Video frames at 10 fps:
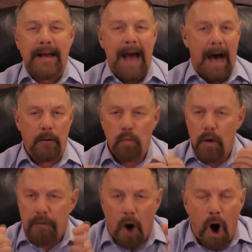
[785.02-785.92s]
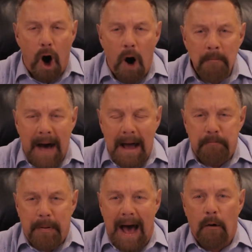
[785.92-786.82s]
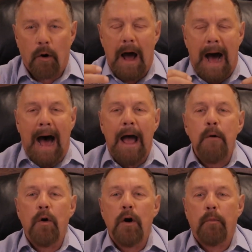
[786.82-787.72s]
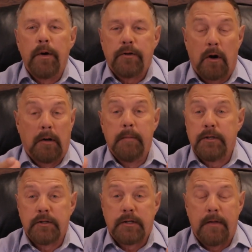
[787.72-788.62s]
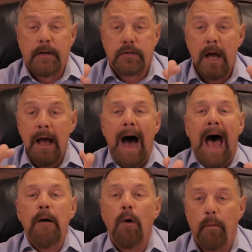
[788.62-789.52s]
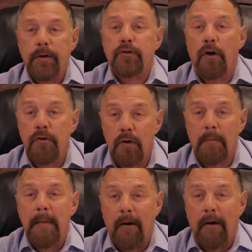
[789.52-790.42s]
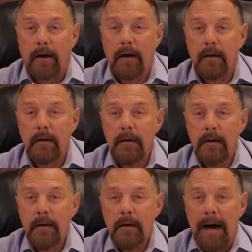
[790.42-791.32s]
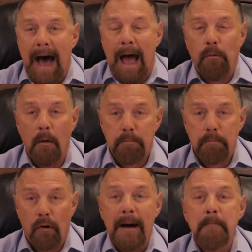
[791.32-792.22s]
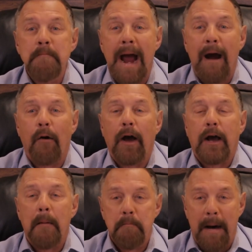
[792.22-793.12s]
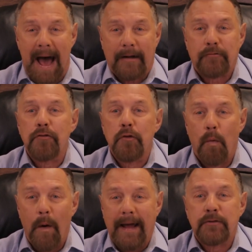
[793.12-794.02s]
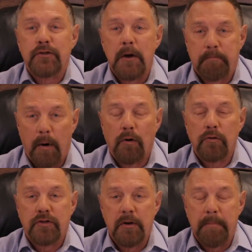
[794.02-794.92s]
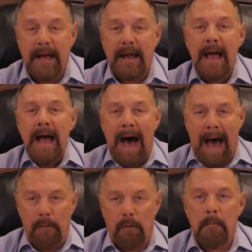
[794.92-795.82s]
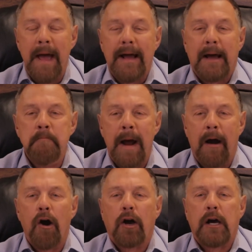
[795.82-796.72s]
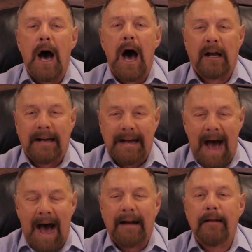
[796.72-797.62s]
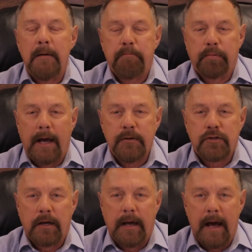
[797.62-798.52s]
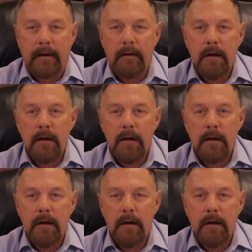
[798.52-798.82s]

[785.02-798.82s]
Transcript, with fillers: God, with all my power, I will return. Let me just say this I will return to America. I will bring America back to the way it's supposed to be. I will make America a godly place again.